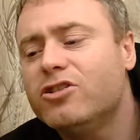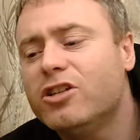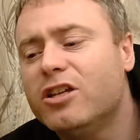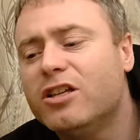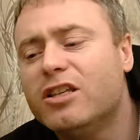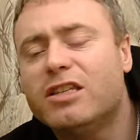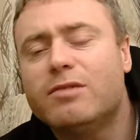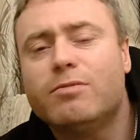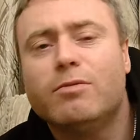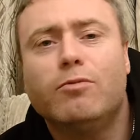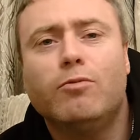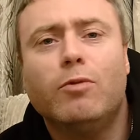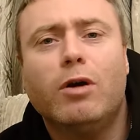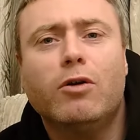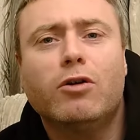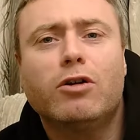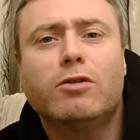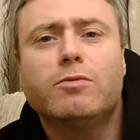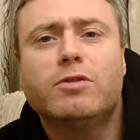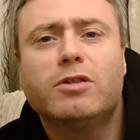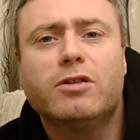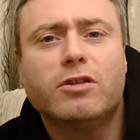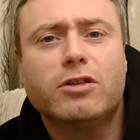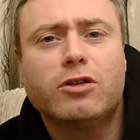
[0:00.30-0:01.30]
and gentlemen,
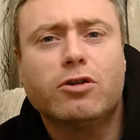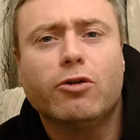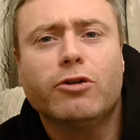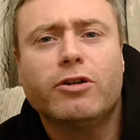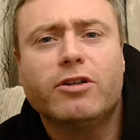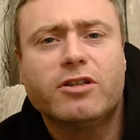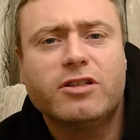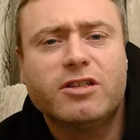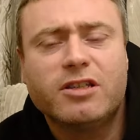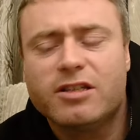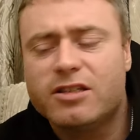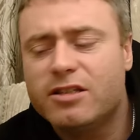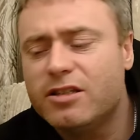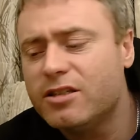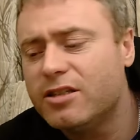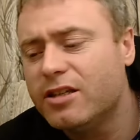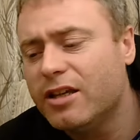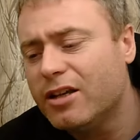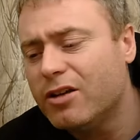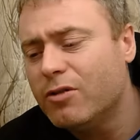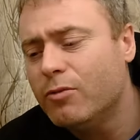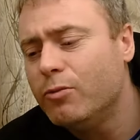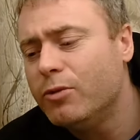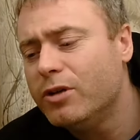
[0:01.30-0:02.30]
welcome to the Gone in 60
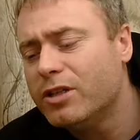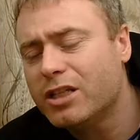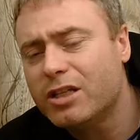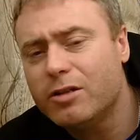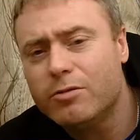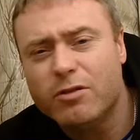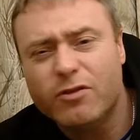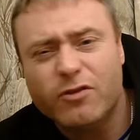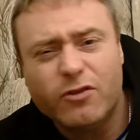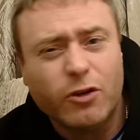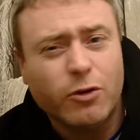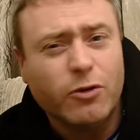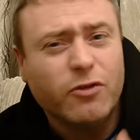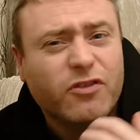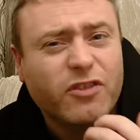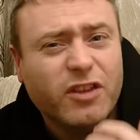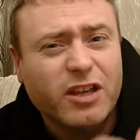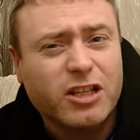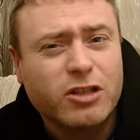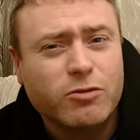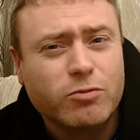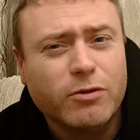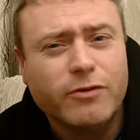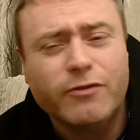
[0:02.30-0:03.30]
Second Whisky Review.
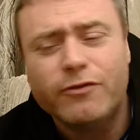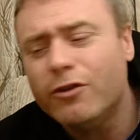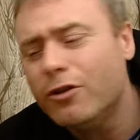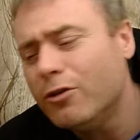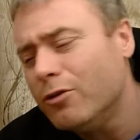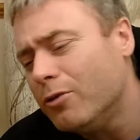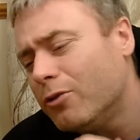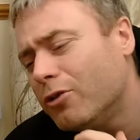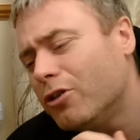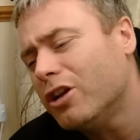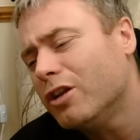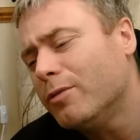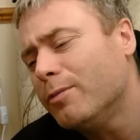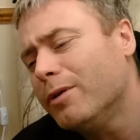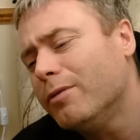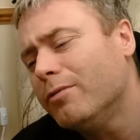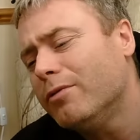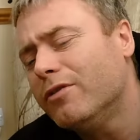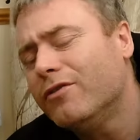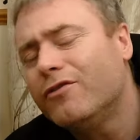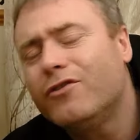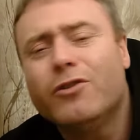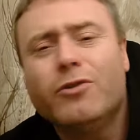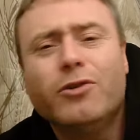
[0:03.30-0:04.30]
This review, I'm going to be
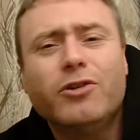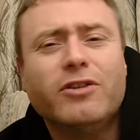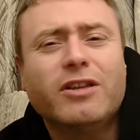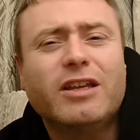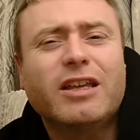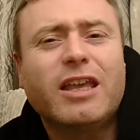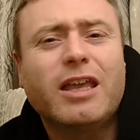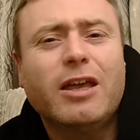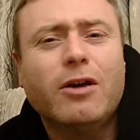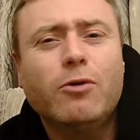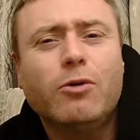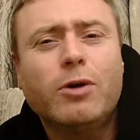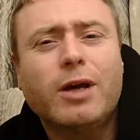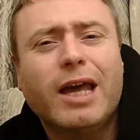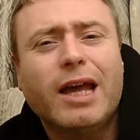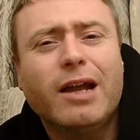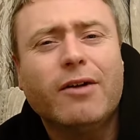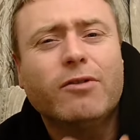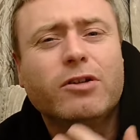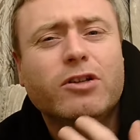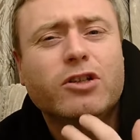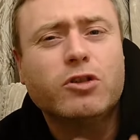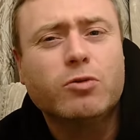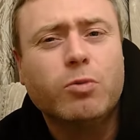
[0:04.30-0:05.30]
reviewing the
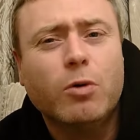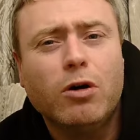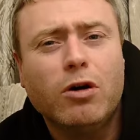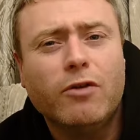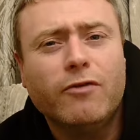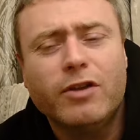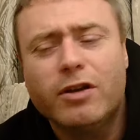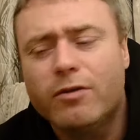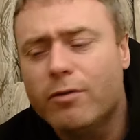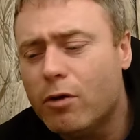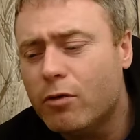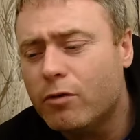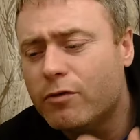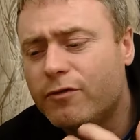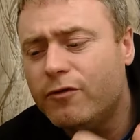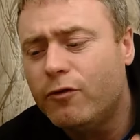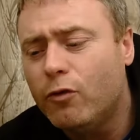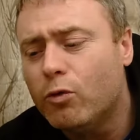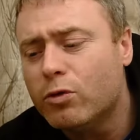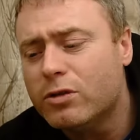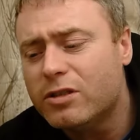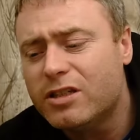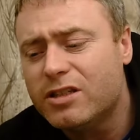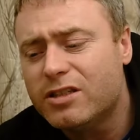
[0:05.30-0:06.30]
Kilkerran 12-year-old
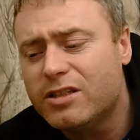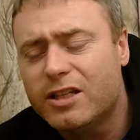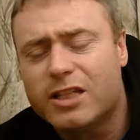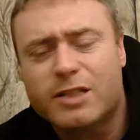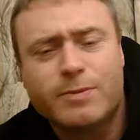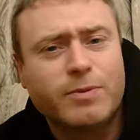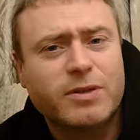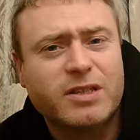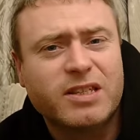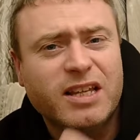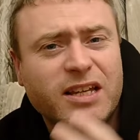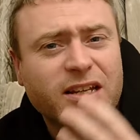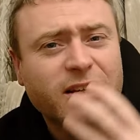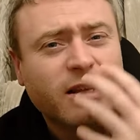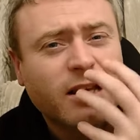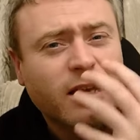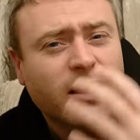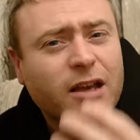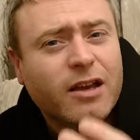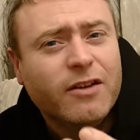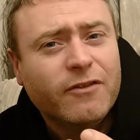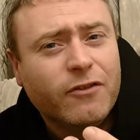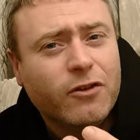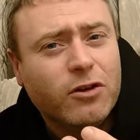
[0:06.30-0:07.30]
46%.
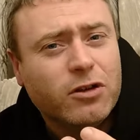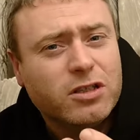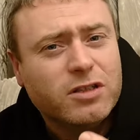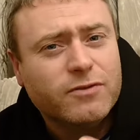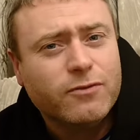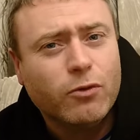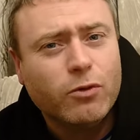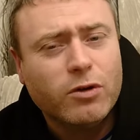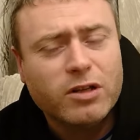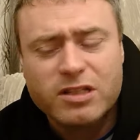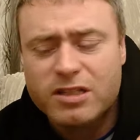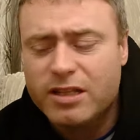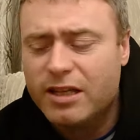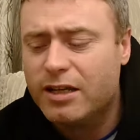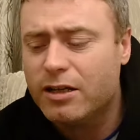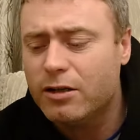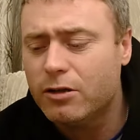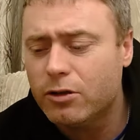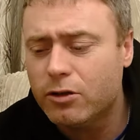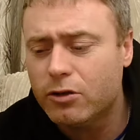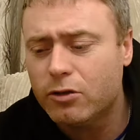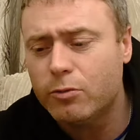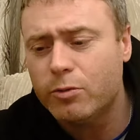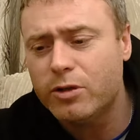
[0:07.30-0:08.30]
First of all, let's take a
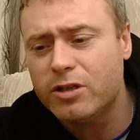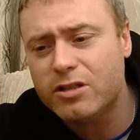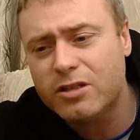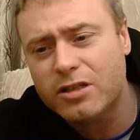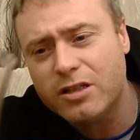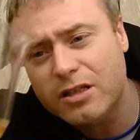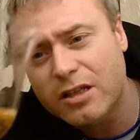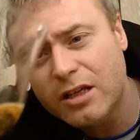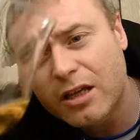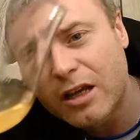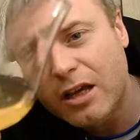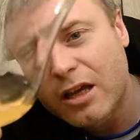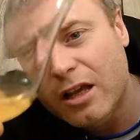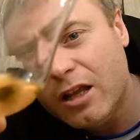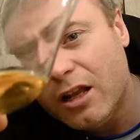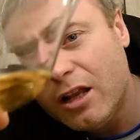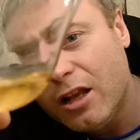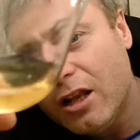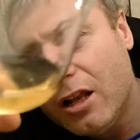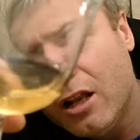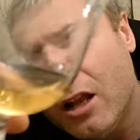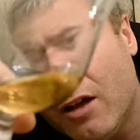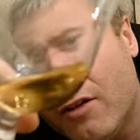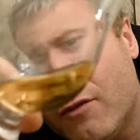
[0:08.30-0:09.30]
look at the whisky.
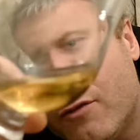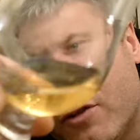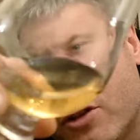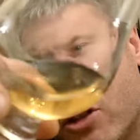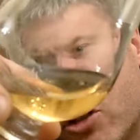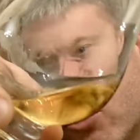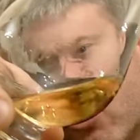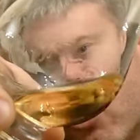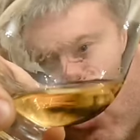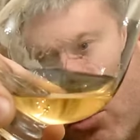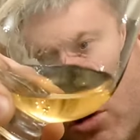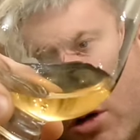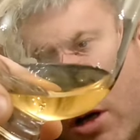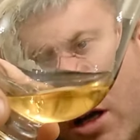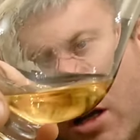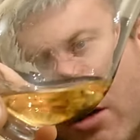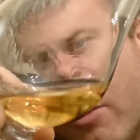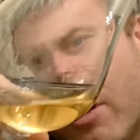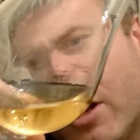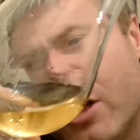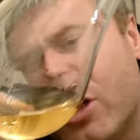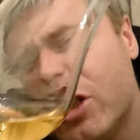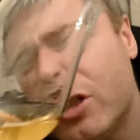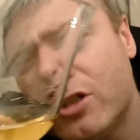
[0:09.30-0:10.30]
Lovely straw
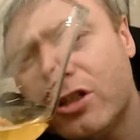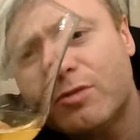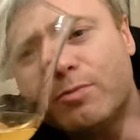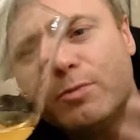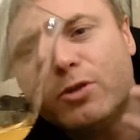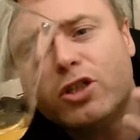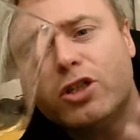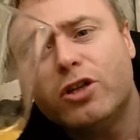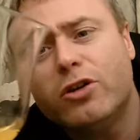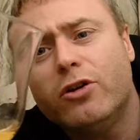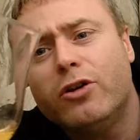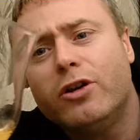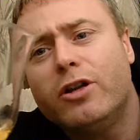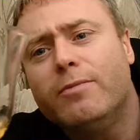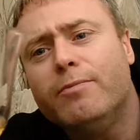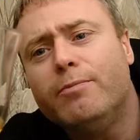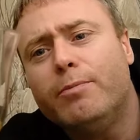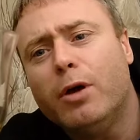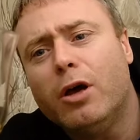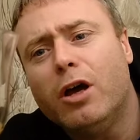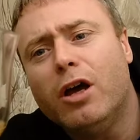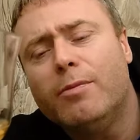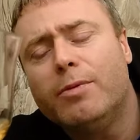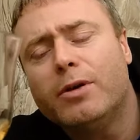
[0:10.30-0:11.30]
coloration. It's matured in
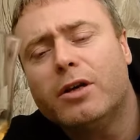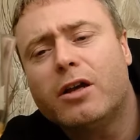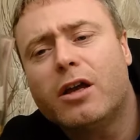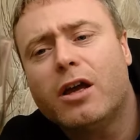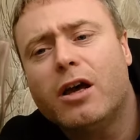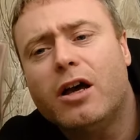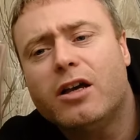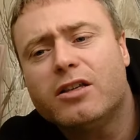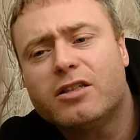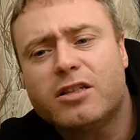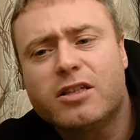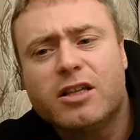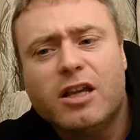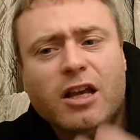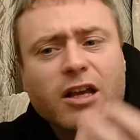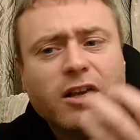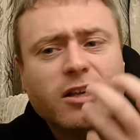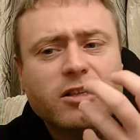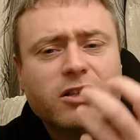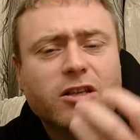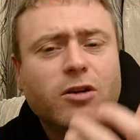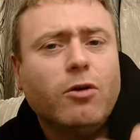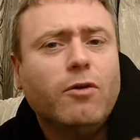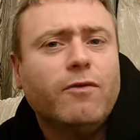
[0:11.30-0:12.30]
bourbon casks,
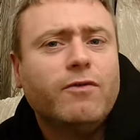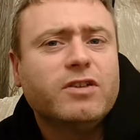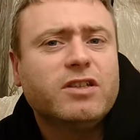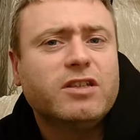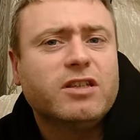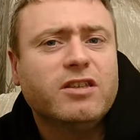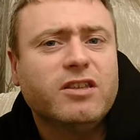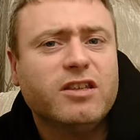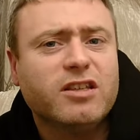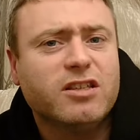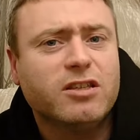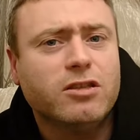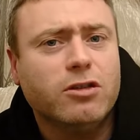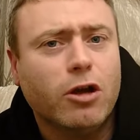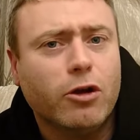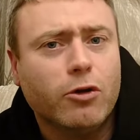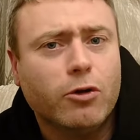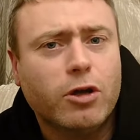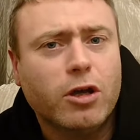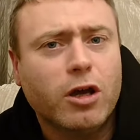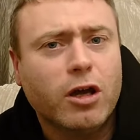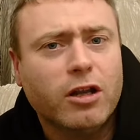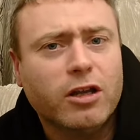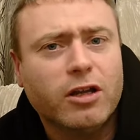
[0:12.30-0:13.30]
so obviously there's
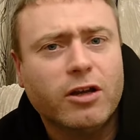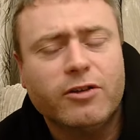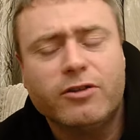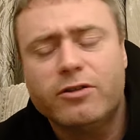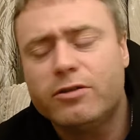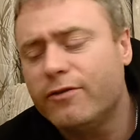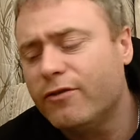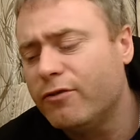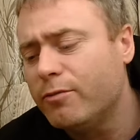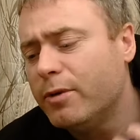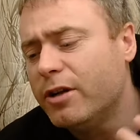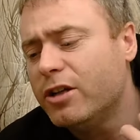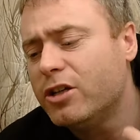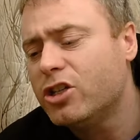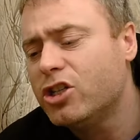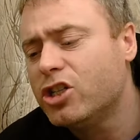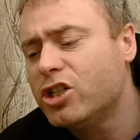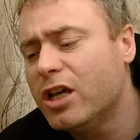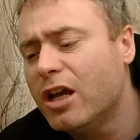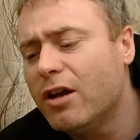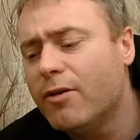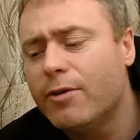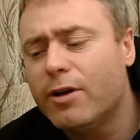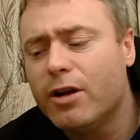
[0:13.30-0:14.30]
no color going to, from any
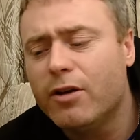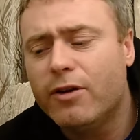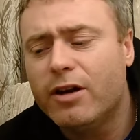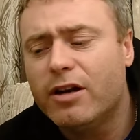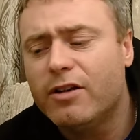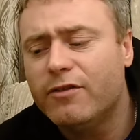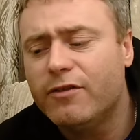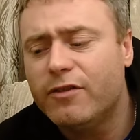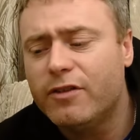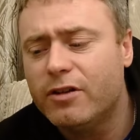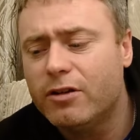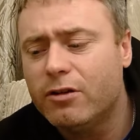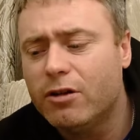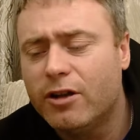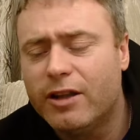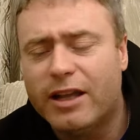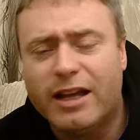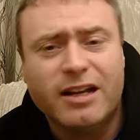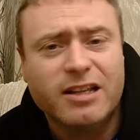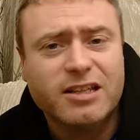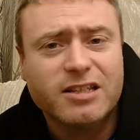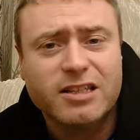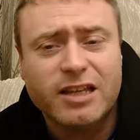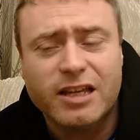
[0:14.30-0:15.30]
sherry or anything like
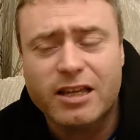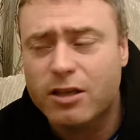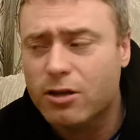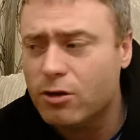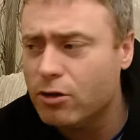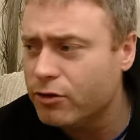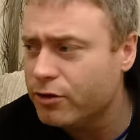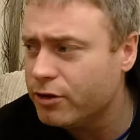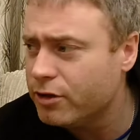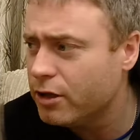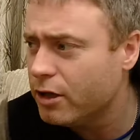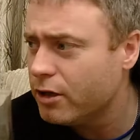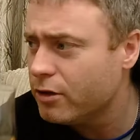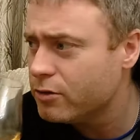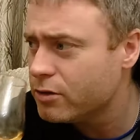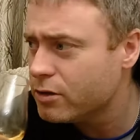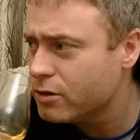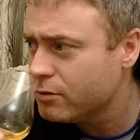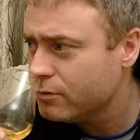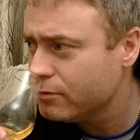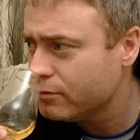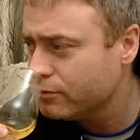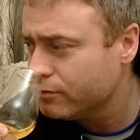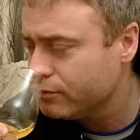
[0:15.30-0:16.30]
that. Let's take it on the
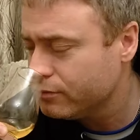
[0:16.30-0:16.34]
nose.